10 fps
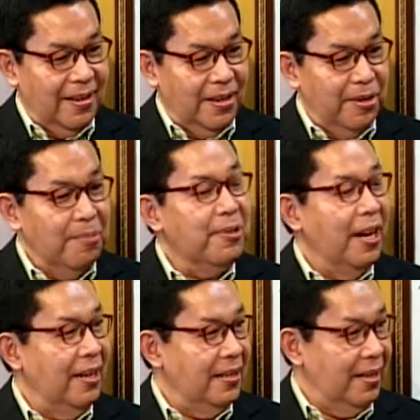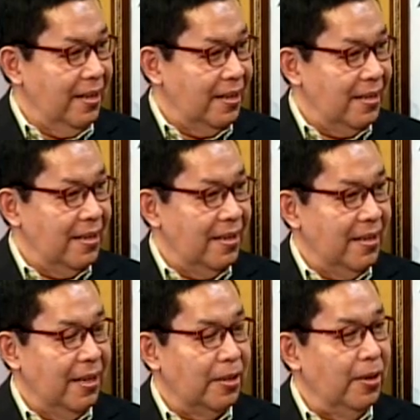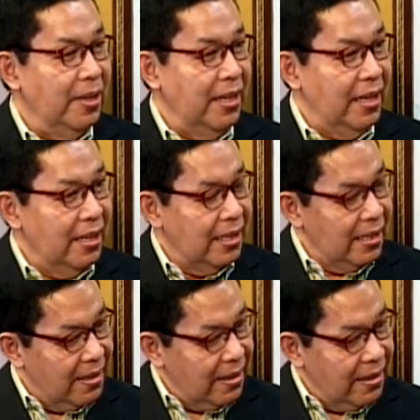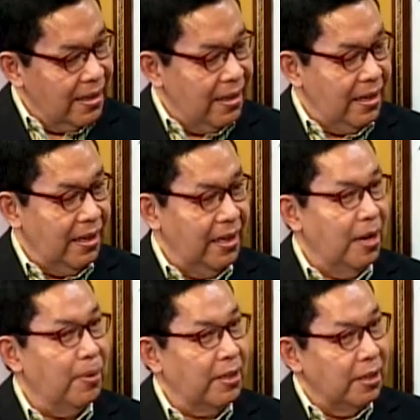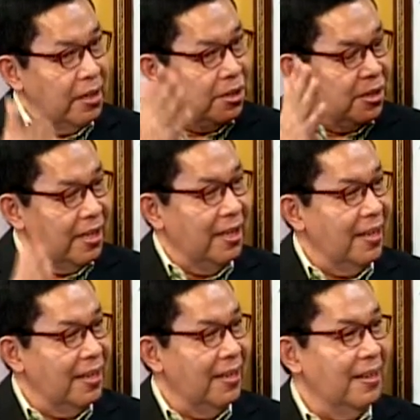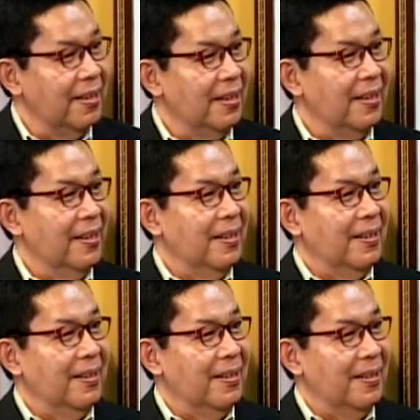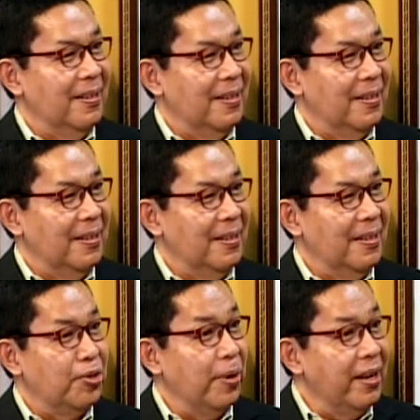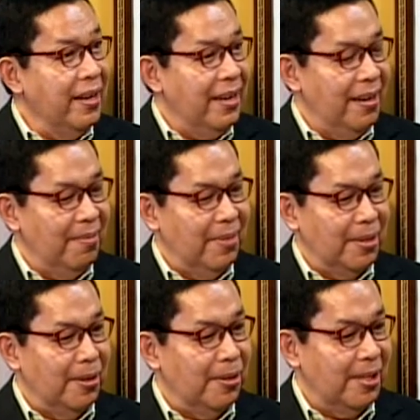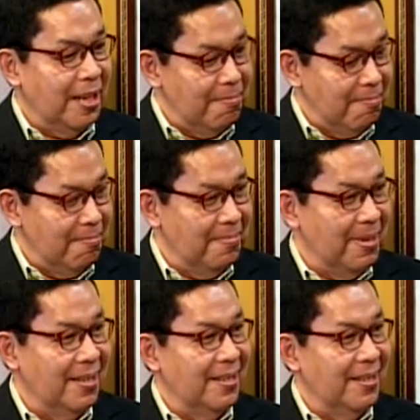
new modalities, not only in our traditional training, but also some